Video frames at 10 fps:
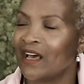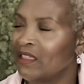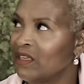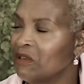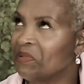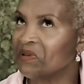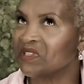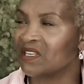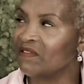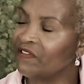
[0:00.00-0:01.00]
I think
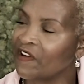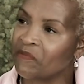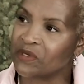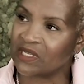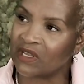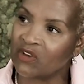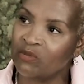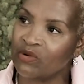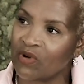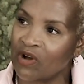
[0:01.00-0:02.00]
about 75%, I
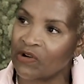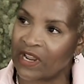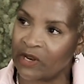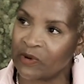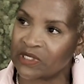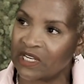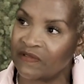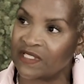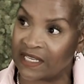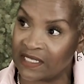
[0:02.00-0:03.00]
could be wrong, or 80%
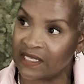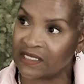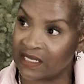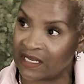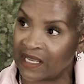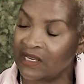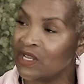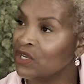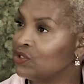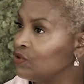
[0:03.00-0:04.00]
of dentists today
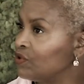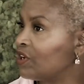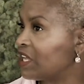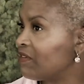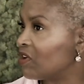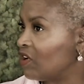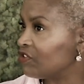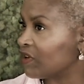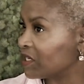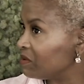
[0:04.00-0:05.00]
do not have a
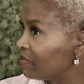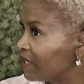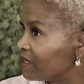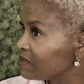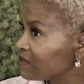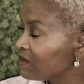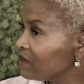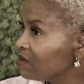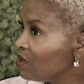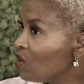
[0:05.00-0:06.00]
contract in place,
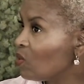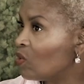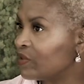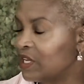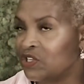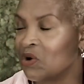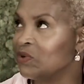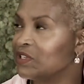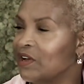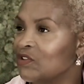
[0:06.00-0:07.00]
or they
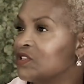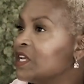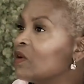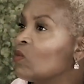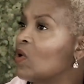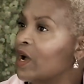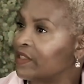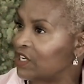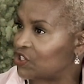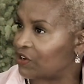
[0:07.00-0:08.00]
don't understand why
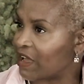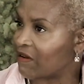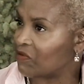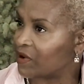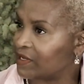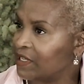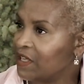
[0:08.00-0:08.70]
they should have one.